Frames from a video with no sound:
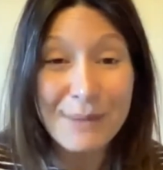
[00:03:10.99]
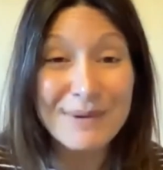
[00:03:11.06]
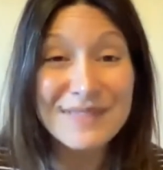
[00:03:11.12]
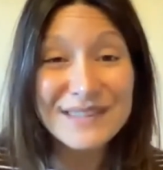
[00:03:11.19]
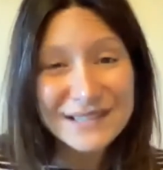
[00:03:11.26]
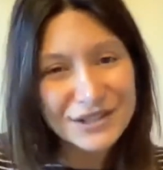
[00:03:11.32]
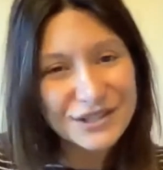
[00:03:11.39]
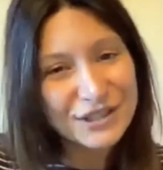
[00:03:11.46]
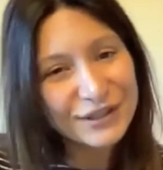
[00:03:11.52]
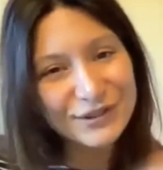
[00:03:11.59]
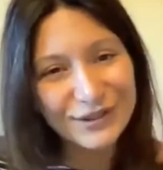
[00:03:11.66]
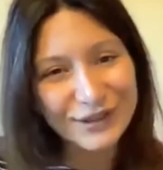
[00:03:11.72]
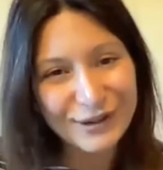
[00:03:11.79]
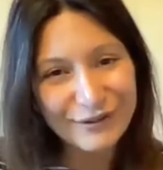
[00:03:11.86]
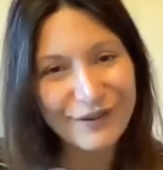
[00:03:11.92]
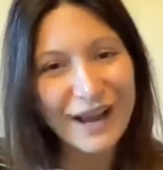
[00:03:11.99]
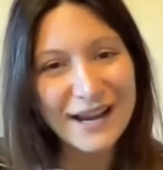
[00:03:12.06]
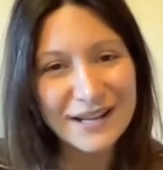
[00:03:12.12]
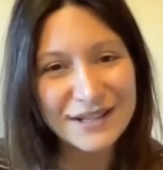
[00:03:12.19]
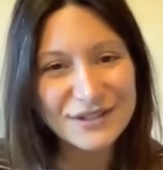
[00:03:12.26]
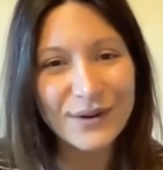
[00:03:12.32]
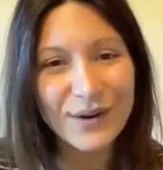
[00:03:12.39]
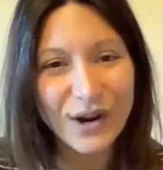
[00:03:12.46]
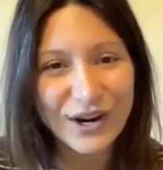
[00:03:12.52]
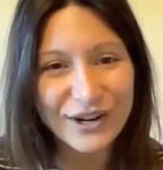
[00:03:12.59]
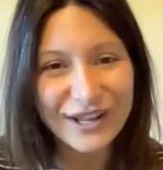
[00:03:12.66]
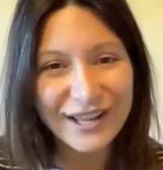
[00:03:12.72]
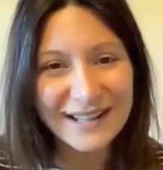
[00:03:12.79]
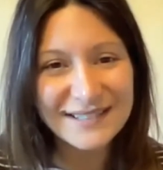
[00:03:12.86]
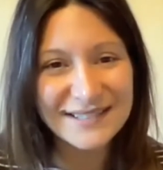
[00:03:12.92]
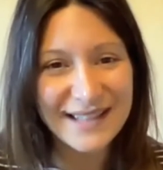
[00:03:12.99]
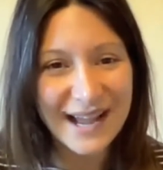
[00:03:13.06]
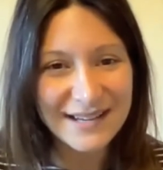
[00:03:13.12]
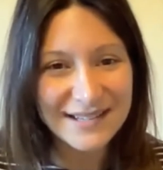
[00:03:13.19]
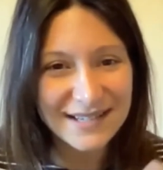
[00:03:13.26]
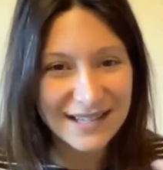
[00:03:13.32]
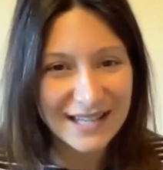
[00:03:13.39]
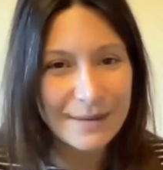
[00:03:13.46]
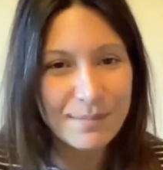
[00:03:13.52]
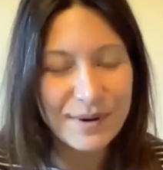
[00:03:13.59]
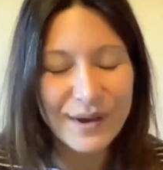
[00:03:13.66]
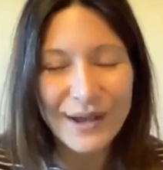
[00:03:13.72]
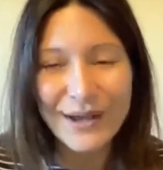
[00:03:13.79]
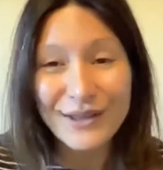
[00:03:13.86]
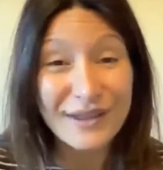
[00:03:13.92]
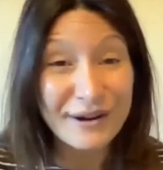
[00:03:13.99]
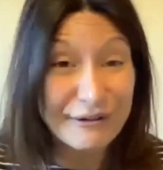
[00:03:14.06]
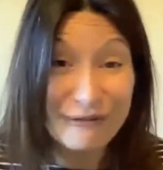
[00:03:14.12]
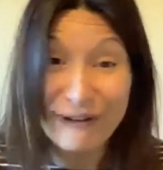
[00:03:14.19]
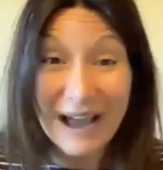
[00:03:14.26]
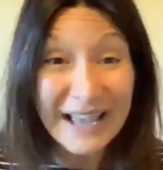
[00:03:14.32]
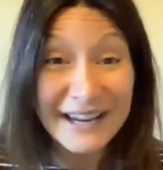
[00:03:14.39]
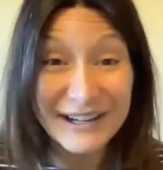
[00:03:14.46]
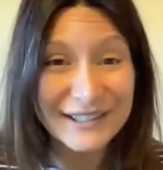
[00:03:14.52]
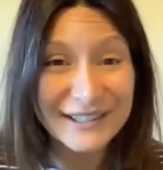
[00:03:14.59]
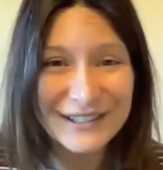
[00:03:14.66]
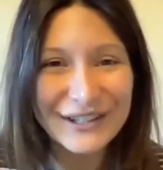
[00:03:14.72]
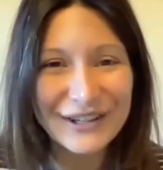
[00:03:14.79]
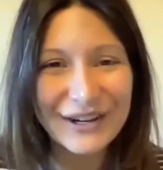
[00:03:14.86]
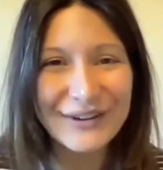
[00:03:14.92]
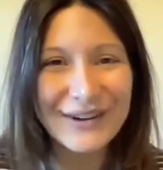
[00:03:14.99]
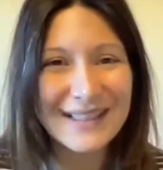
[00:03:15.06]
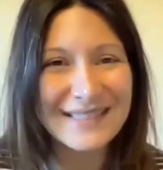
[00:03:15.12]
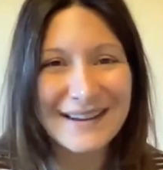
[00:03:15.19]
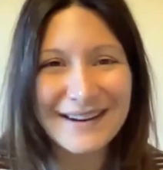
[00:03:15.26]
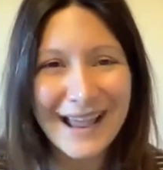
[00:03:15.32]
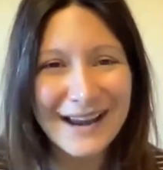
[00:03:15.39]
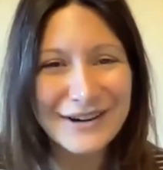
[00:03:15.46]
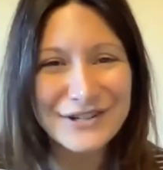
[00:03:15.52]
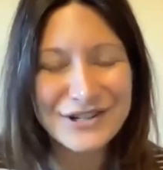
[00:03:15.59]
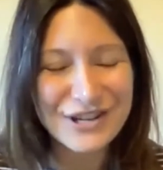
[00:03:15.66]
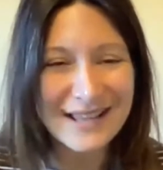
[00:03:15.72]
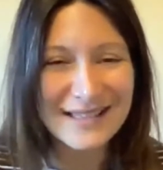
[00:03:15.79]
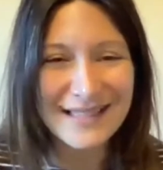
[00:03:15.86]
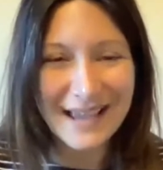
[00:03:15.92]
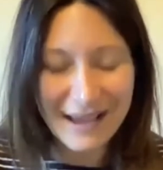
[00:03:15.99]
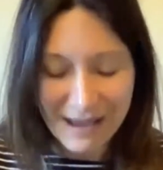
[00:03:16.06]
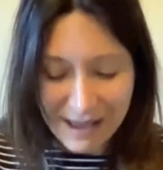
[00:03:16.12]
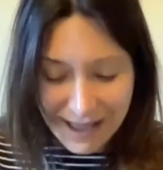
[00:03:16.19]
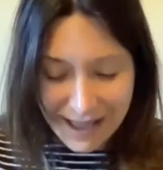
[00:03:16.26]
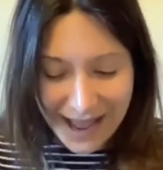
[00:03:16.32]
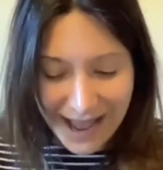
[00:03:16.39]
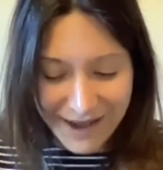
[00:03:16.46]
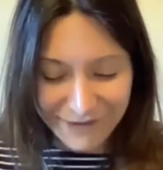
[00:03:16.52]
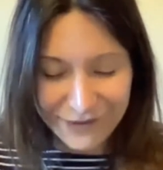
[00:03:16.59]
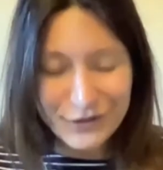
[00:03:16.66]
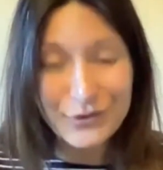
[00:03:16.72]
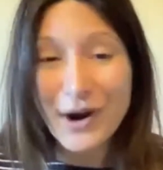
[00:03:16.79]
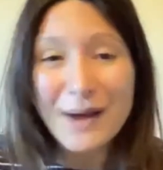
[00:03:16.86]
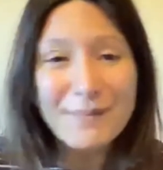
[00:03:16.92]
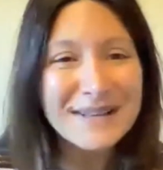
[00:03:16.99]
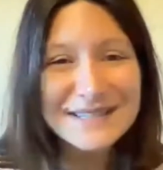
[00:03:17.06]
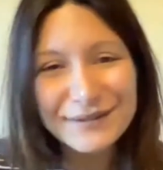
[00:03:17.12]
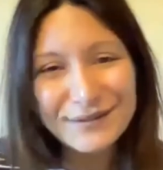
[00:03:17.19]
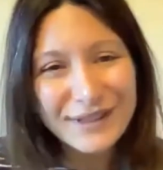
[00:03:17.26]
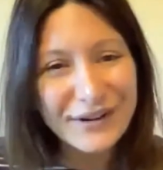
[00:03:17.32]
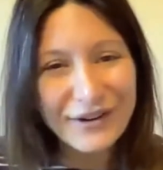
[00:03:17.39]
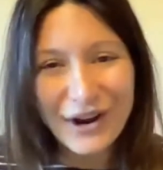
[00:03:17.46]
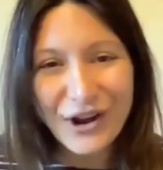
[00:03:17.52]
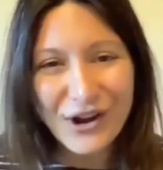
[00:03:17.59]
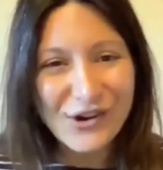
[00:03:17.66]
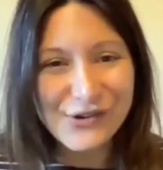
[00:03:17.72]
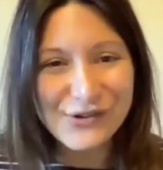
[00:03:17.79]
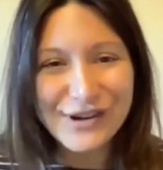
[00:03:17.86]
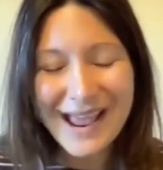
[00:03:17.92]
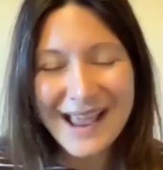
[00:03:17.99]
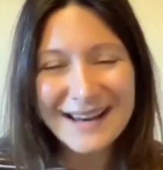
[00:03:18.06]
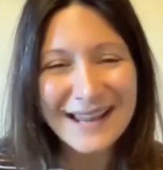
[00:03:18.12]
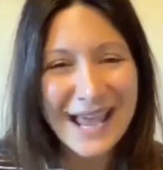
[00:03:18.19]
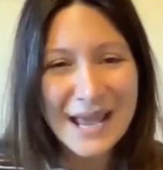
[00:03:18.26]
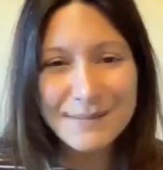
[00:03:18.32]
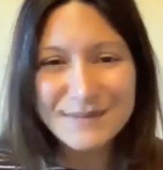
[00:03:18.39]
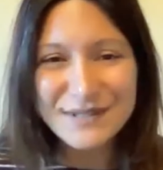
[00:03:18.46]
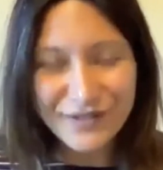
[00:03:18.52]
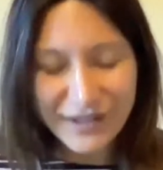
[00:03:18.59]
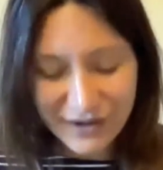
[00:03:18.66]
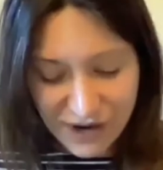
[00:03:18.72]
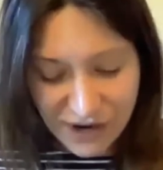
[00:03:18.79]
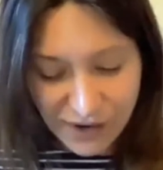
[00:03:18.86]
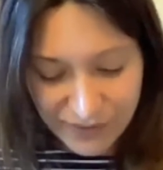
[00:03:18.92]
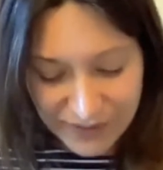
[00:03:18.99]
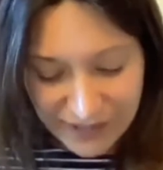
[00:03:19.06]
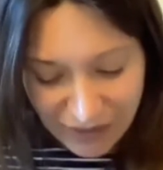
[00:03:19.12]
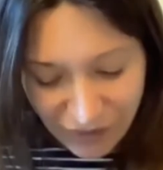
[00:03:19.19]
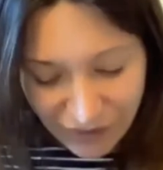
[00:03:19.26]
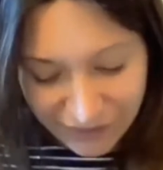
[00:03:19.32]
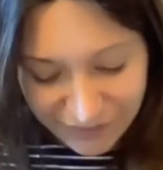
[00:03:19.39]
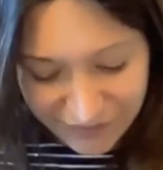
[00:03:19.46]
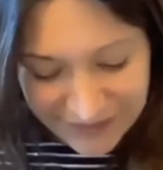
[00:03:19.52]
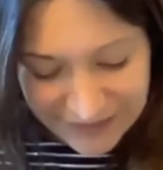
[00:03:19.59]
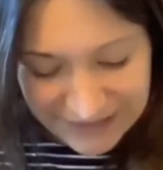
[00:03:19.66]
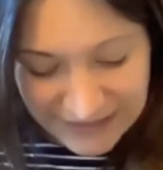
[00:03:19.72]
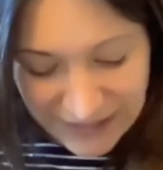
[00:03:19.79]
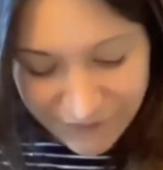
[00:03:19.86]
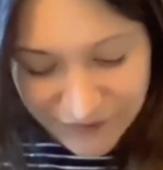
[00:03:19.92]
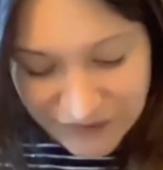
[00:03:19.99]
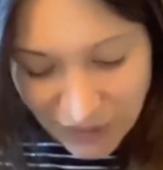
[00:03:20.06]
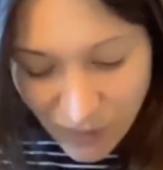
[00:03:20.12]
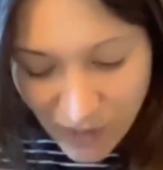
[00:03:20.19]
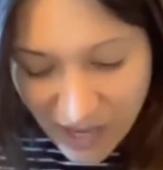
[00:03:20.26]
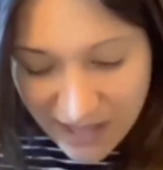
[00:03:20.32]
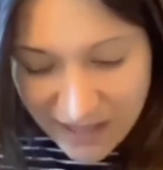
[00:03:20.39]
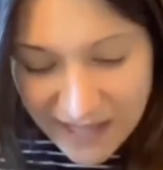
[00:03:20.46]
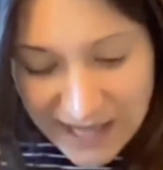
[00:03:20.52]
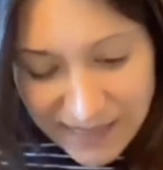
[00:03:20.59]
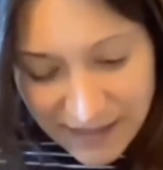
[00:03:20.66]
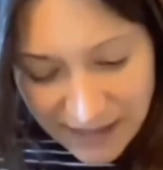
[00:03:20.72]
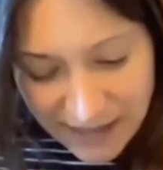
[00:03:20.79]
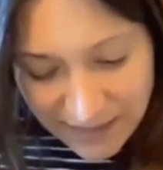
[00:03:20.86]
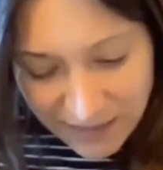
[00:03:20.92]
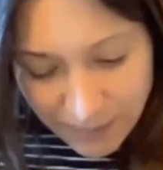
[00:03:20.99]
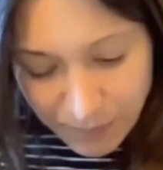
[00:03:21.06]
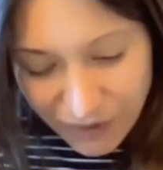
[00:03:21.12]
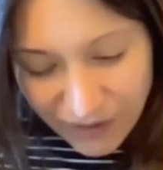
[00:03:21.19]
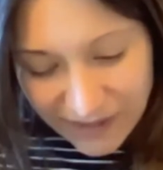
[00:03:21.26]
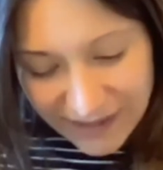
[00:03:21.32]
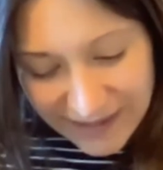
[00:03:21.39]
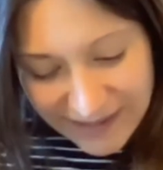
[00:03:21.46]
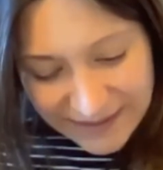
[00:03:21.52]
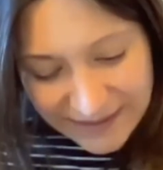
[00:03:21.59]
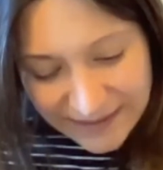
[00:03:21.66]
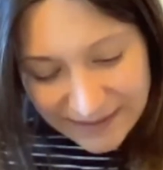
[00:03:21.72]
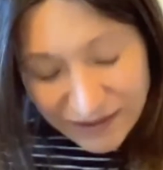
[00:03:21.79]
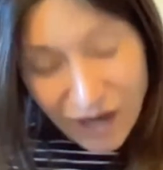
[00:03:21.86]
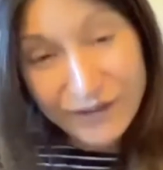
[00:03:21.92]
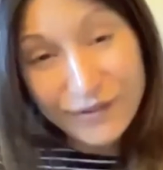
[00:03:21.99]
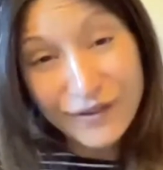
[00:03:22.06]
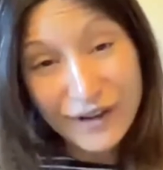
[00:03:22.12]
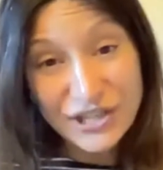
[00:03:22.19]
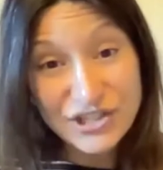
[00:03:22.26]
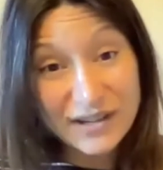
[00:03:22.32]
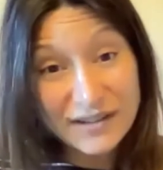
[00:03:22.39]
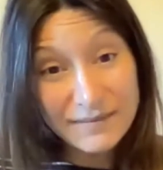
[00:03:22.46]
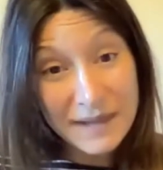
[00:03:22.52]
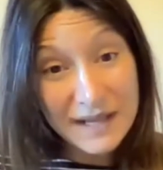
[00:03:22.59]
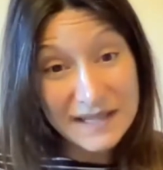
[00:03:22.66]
But these children are fighting so hard against that to keep their fire, and their energy. And they have dramas of their own and games of their own and all of this stuff. So in the book is nonfiction.